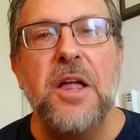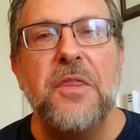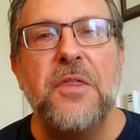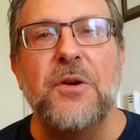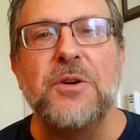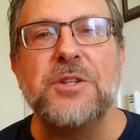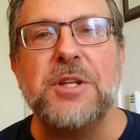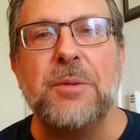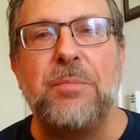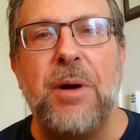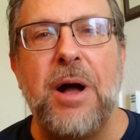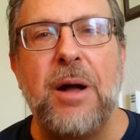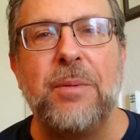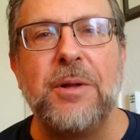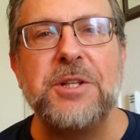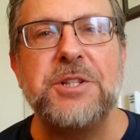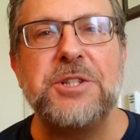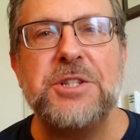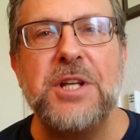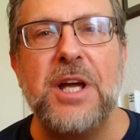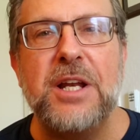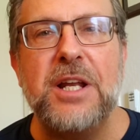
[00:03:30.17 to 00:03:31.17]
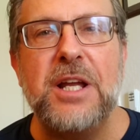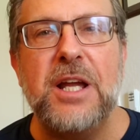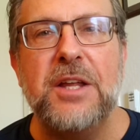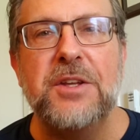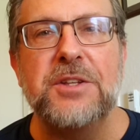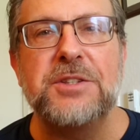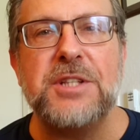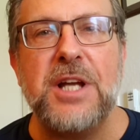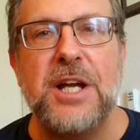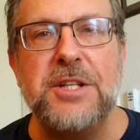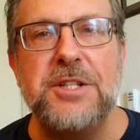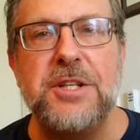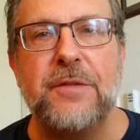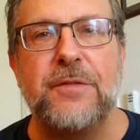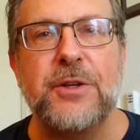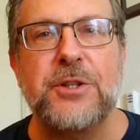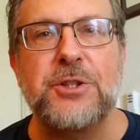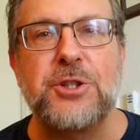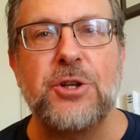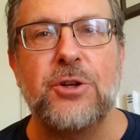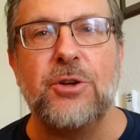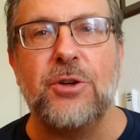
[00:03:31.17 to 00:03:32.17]
There's a published study in the
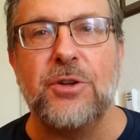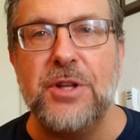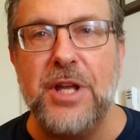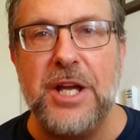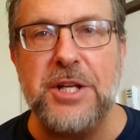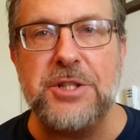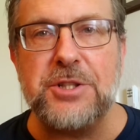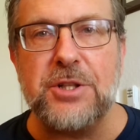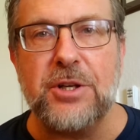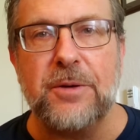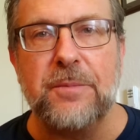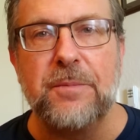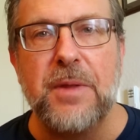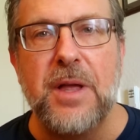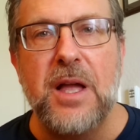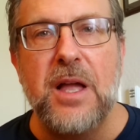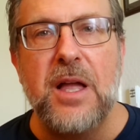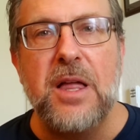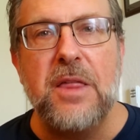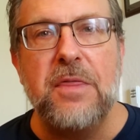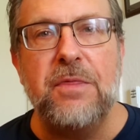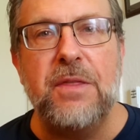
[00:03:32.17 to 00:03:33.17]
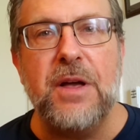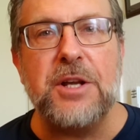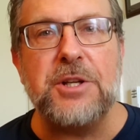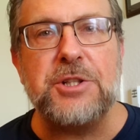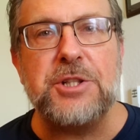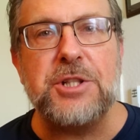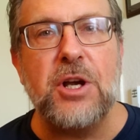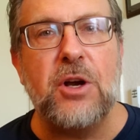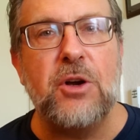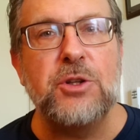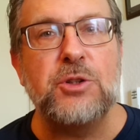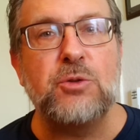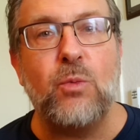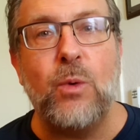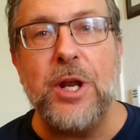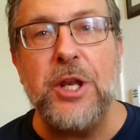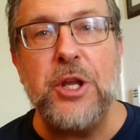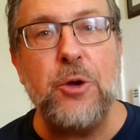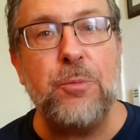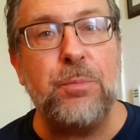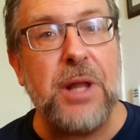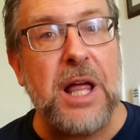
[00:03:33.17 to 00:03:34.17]
scientific journal Nature that shows
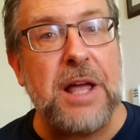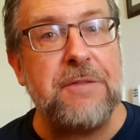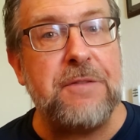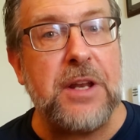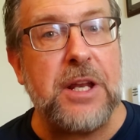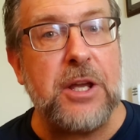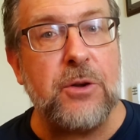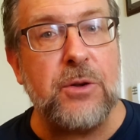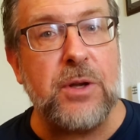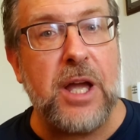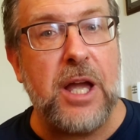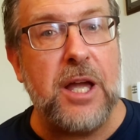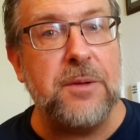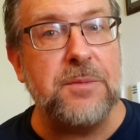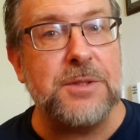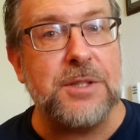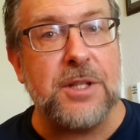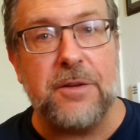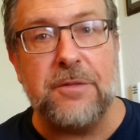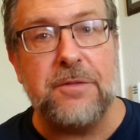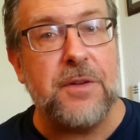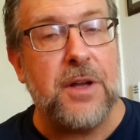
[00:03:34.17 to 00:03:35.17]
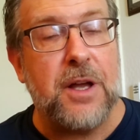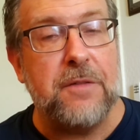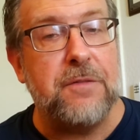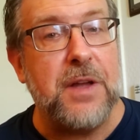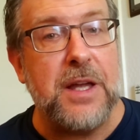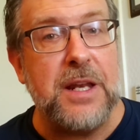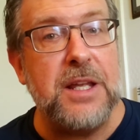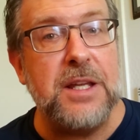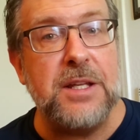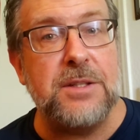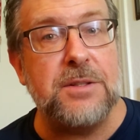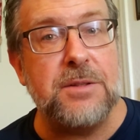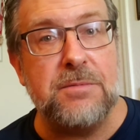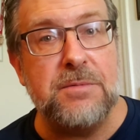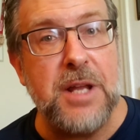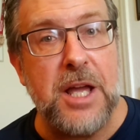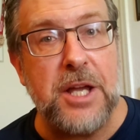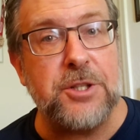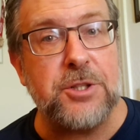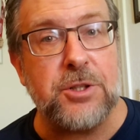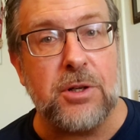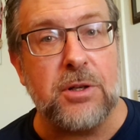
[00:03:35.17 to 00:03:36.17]
when you play video games of any
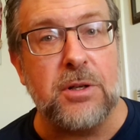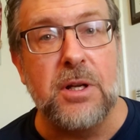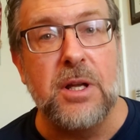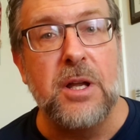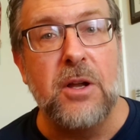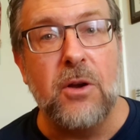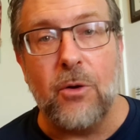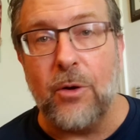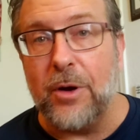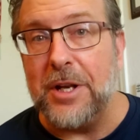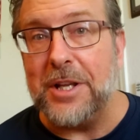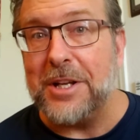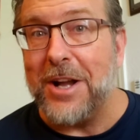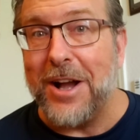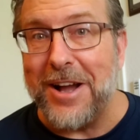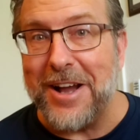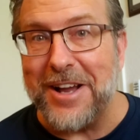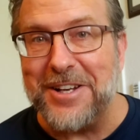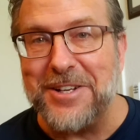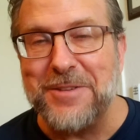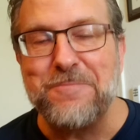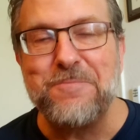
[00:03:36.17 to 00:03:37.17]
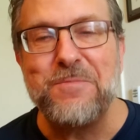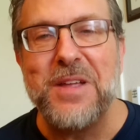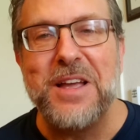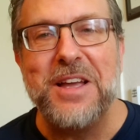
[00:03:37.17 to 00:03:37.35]
nature or any kind,